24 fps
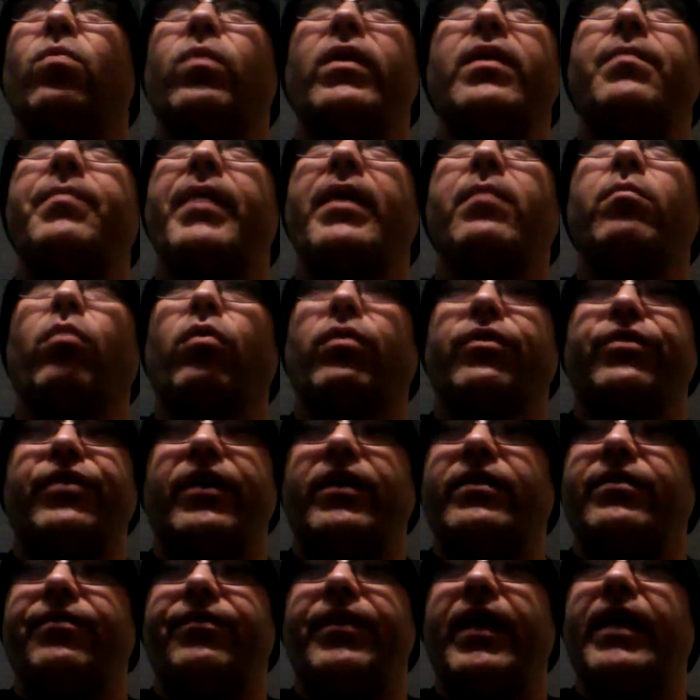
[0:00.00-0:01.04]
Wouldn't it make more
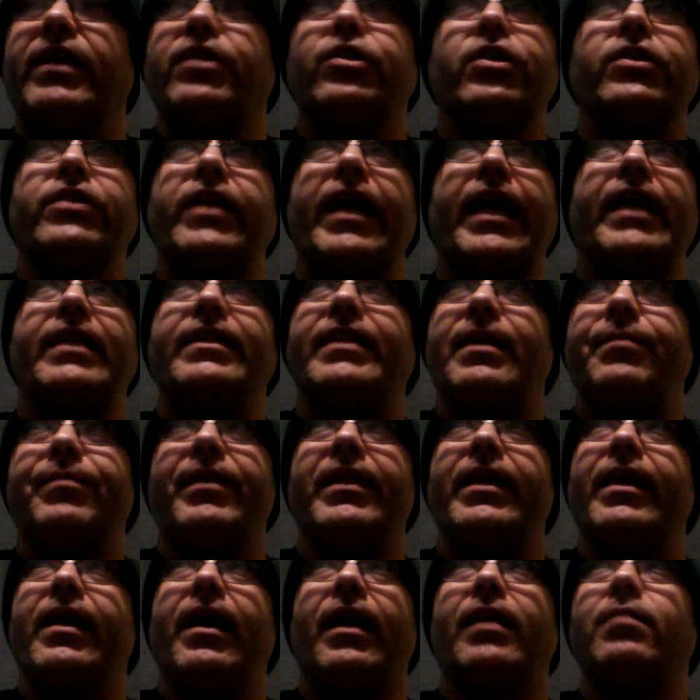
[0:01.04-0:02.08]
sense if they just had
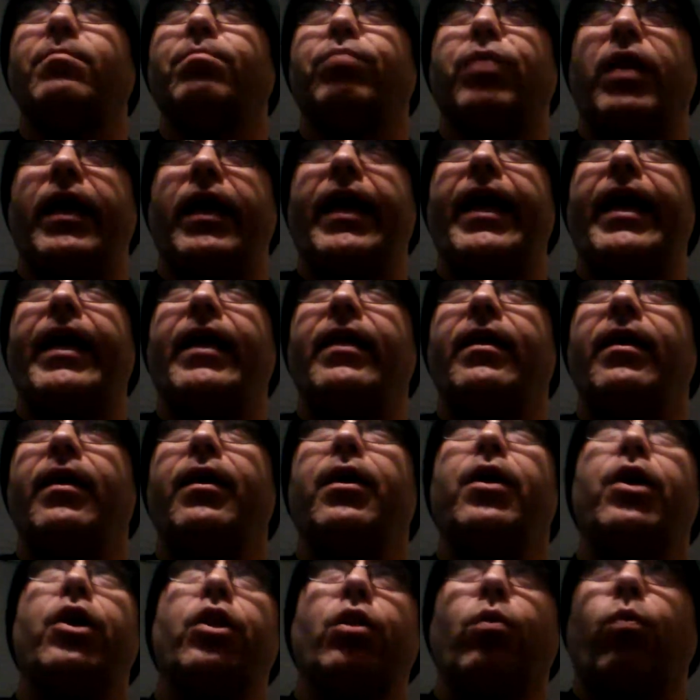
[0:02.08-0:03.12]
Timothy Hutton play
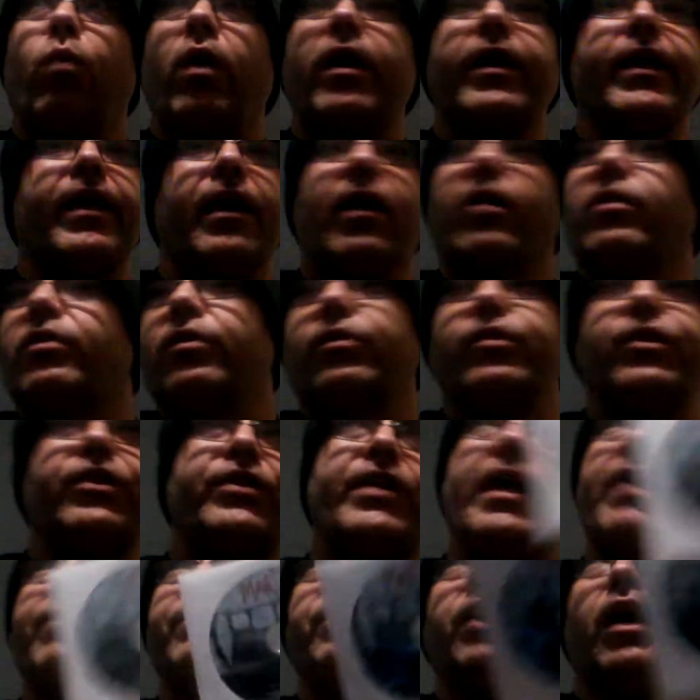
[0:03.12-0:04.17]
the one character and
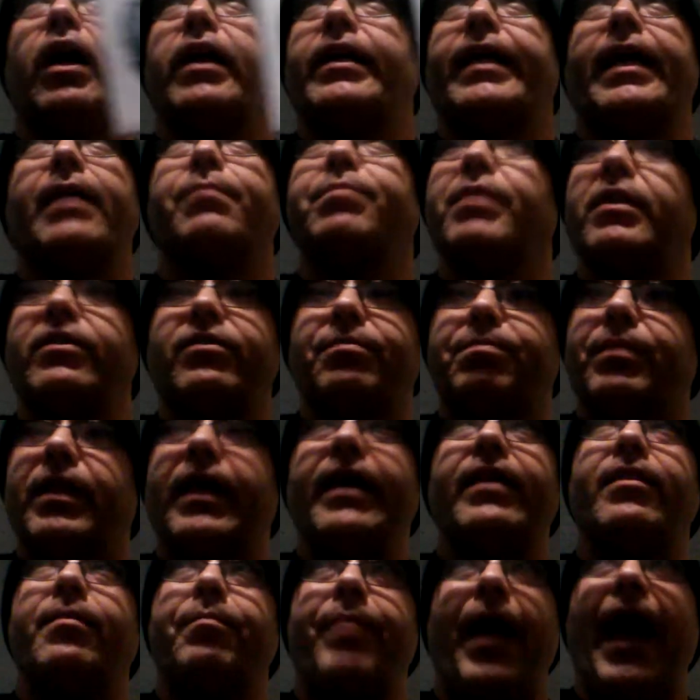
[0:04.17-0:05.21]
just have John Amplas
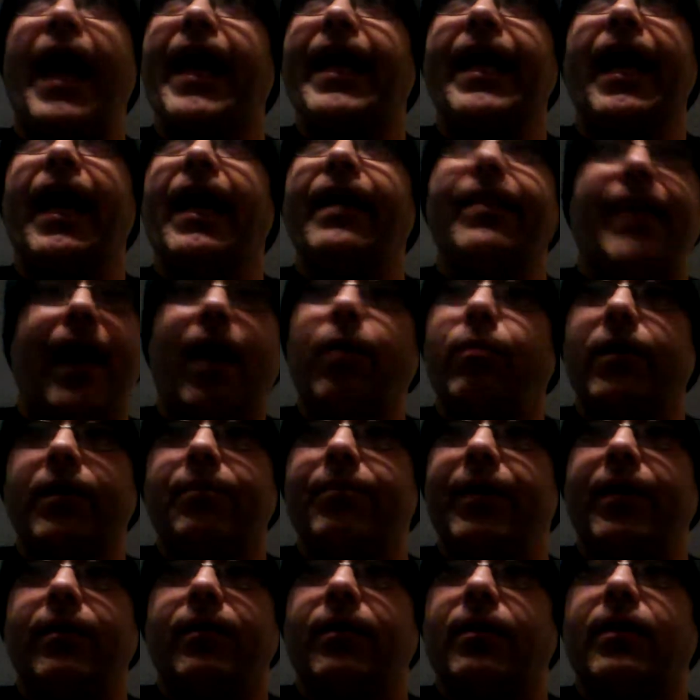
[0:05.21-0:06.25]
play the bad guy? That would
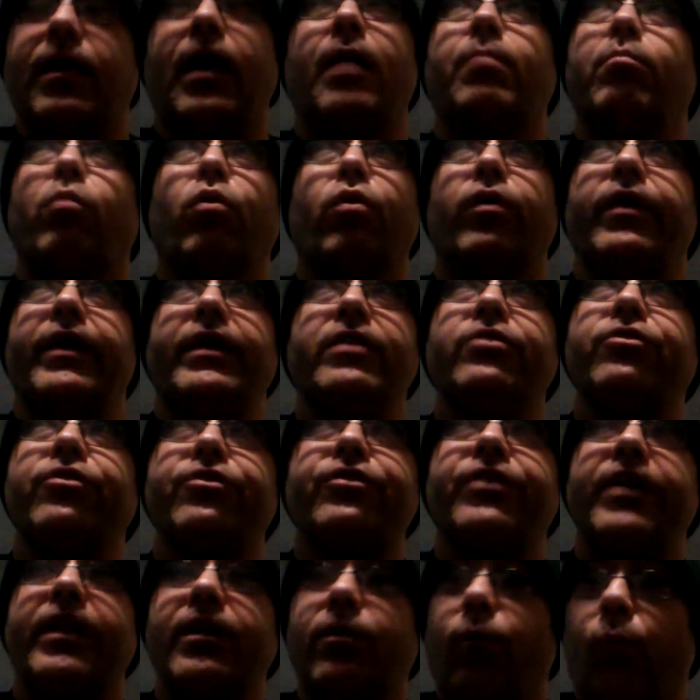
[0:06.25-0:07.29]
have been a lot more
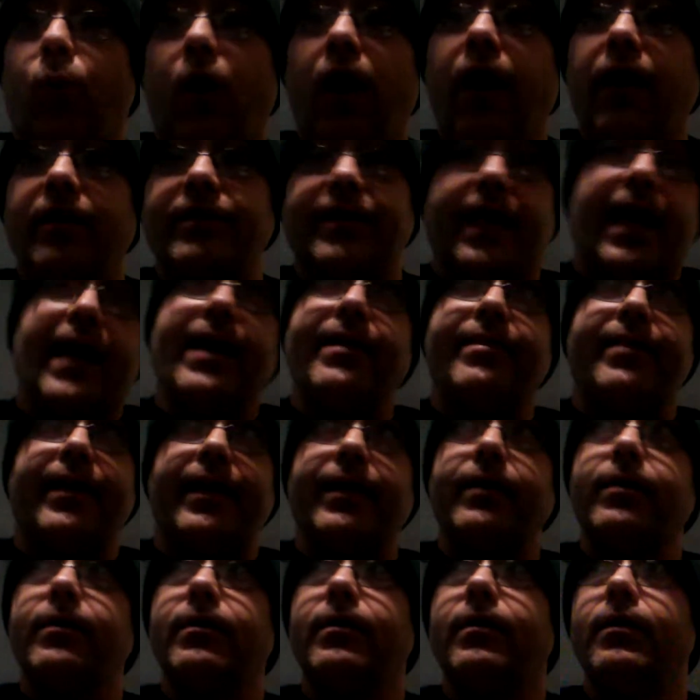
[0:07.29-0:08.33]
interesting to watch, I
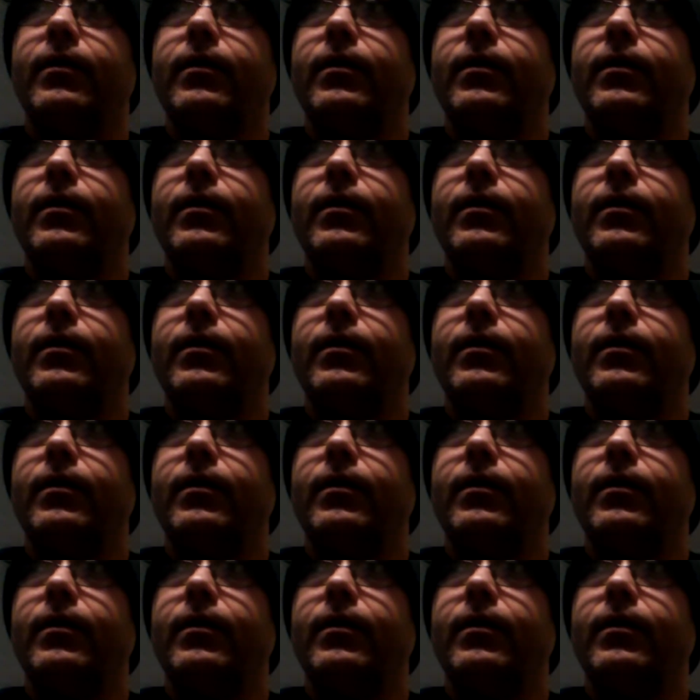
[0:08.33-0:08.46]
think.